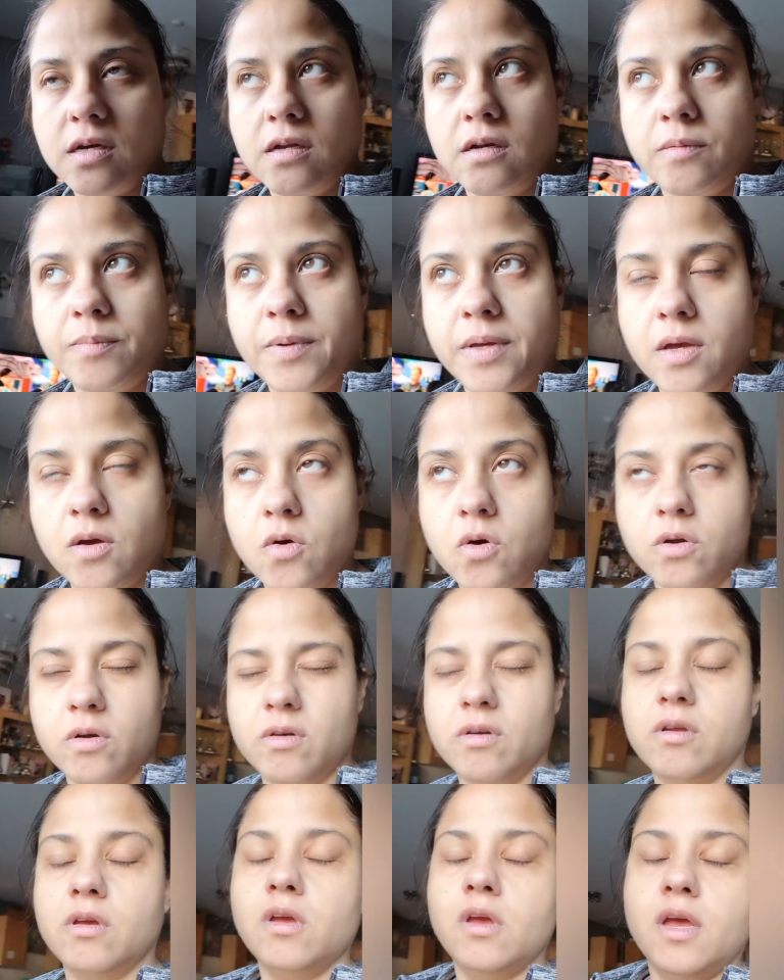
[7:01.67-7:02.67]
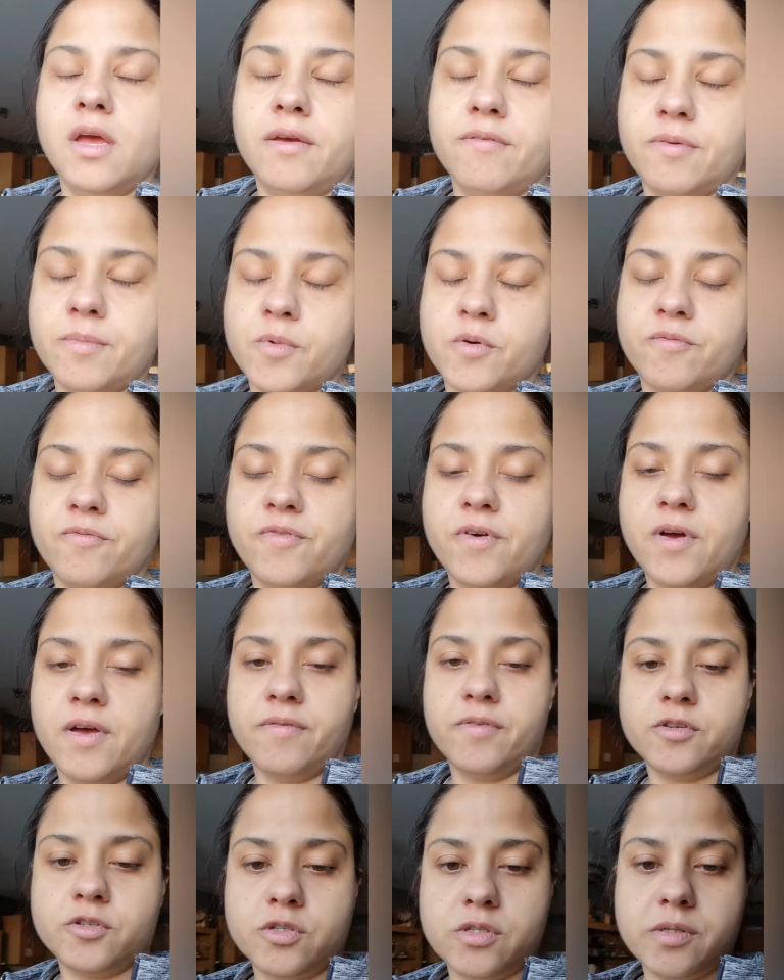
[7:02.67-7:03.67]
I'm on
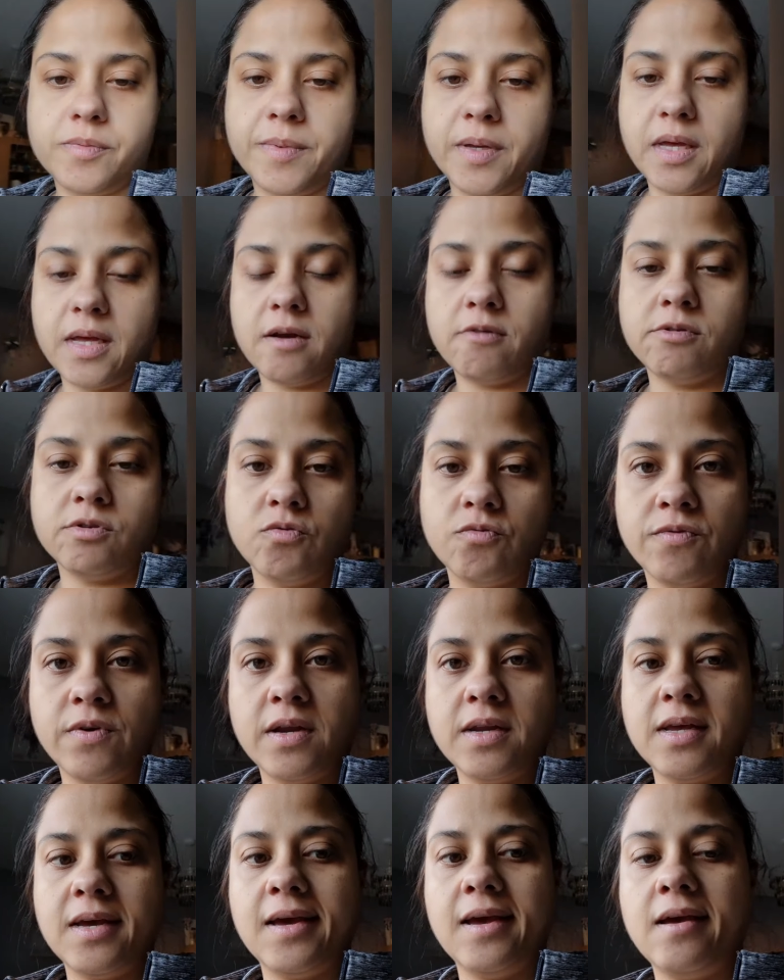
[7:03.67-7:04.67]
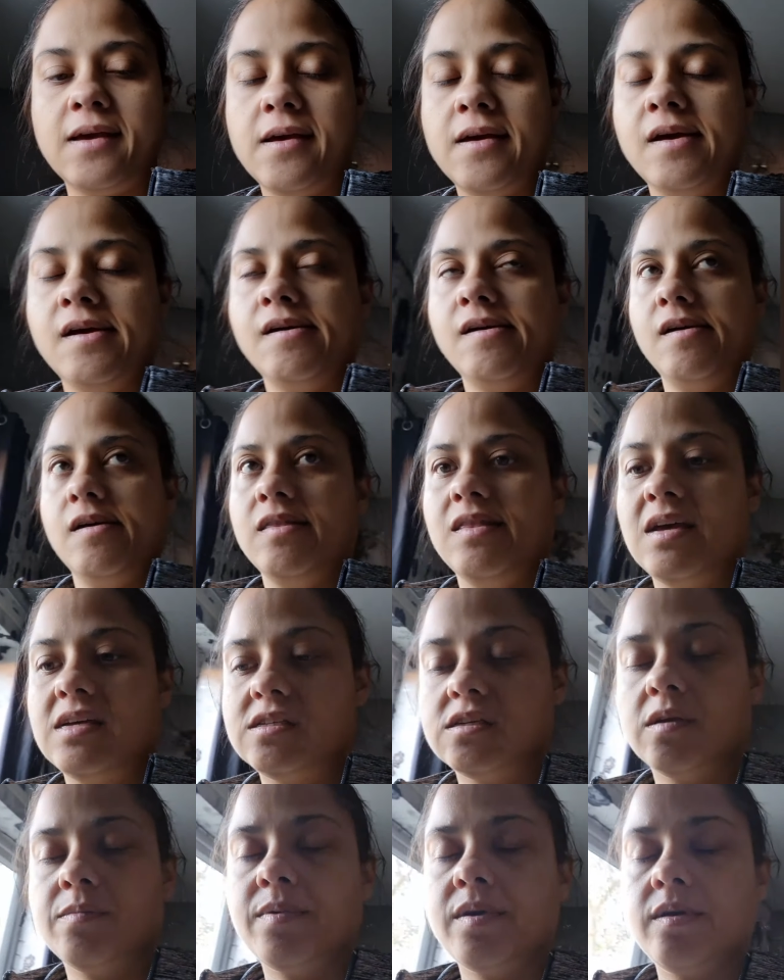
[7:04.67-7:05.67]
500 and something calories already.
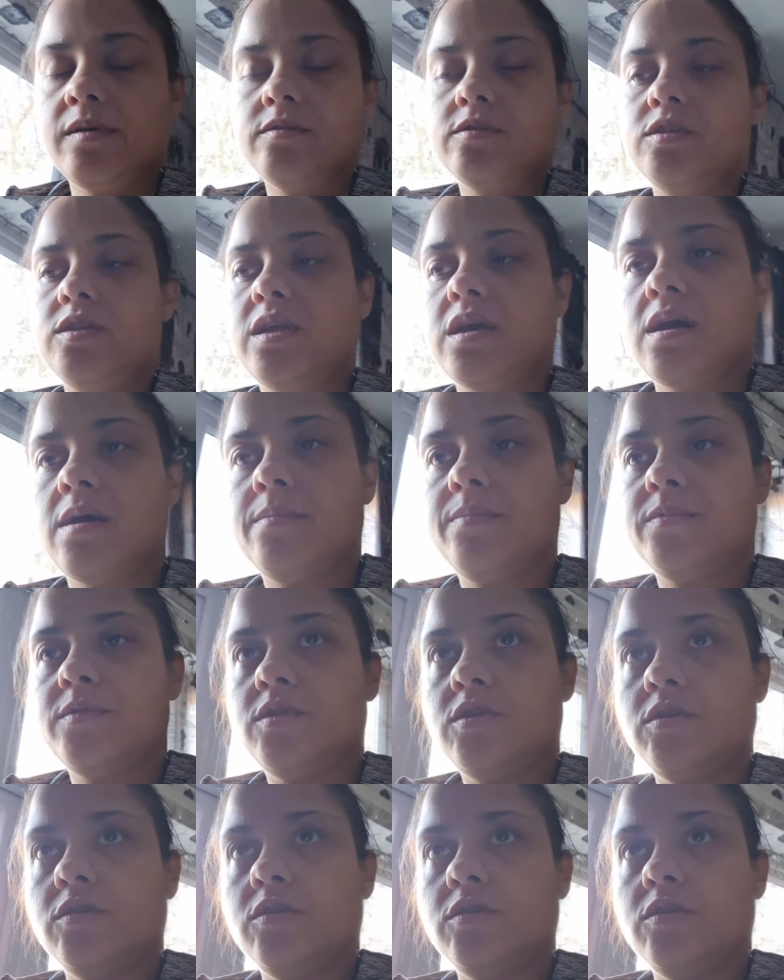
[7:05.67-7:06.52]
That's gonna buy us up